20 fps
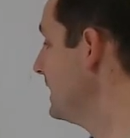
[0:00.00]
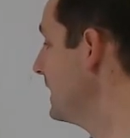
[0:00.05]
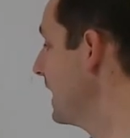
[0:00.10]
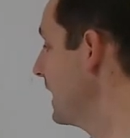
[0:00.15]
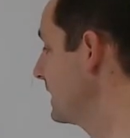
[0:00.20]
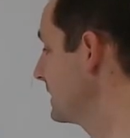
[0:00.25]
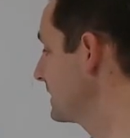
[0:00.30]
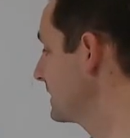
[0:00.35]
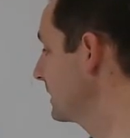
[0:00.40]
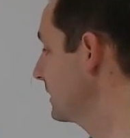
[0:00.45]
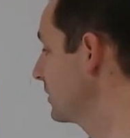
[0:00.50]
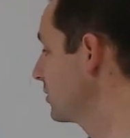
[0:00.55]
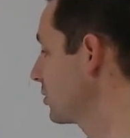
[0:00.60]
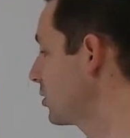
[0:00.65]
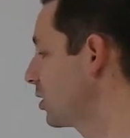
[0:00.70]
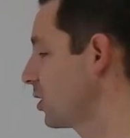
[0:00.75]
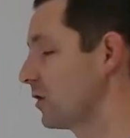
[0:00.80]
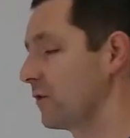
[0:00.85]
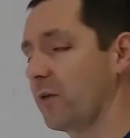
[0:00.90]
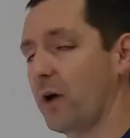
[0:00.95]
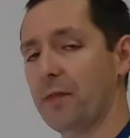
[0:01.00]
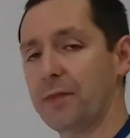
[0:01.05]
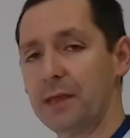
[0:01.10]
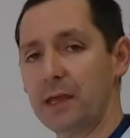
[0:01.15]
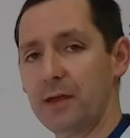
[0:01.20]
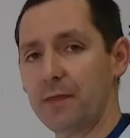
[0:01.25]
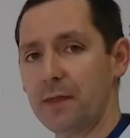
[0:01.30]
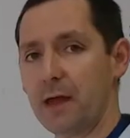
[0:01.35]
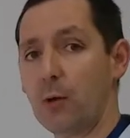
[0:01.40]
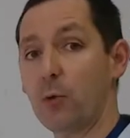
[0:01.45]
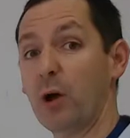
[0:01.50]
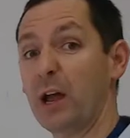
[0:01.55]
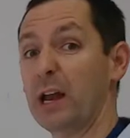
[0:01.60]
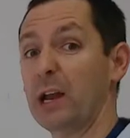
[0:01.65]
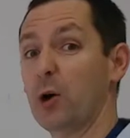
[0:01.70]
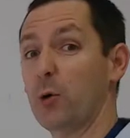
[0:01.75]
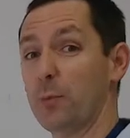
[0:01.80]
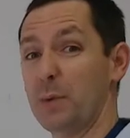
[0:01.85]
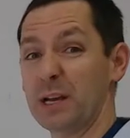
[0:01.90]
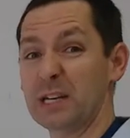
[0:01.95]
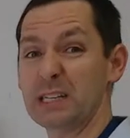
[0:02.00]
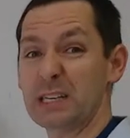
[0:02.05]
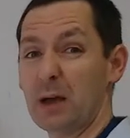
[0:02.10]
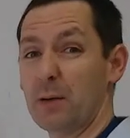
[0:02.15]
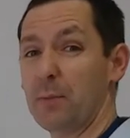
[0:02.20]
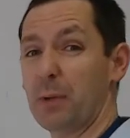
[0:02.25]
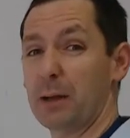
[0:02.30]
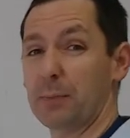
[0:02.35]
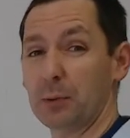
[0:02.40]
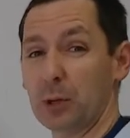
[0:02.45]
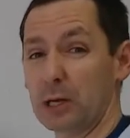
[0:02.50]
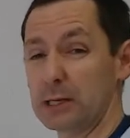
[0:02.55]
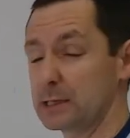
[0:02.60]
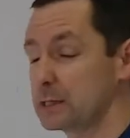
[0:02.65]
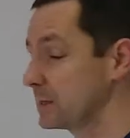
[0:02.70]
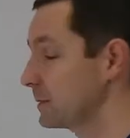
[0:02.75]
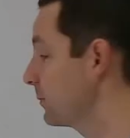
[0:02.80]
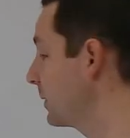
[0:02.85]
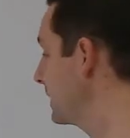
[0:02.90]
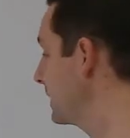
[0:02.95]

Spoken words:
has the little curve on the end. That way I don't mix up my pluses and my